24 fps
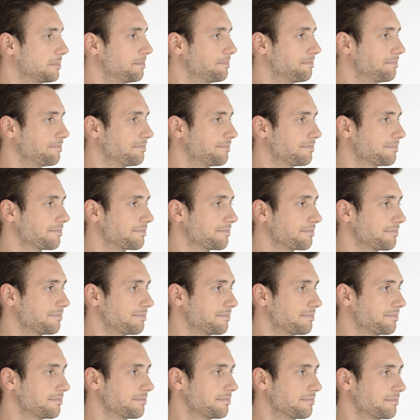
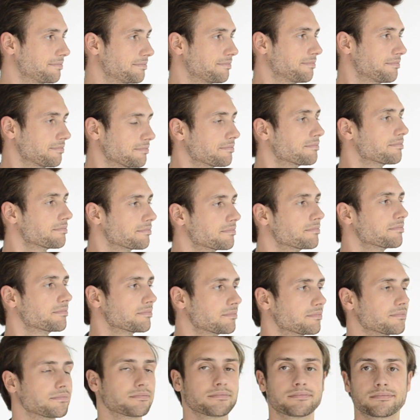
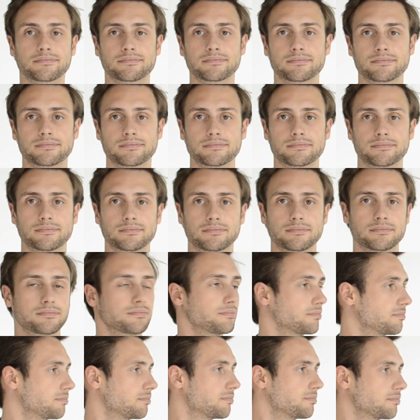
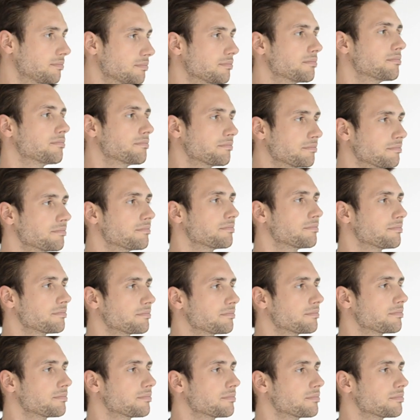
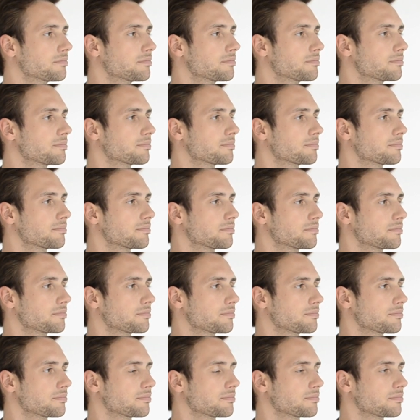
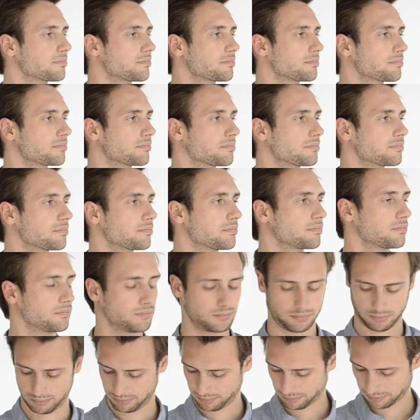
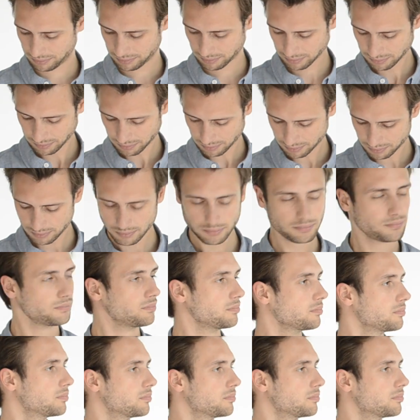The person shown says nothing.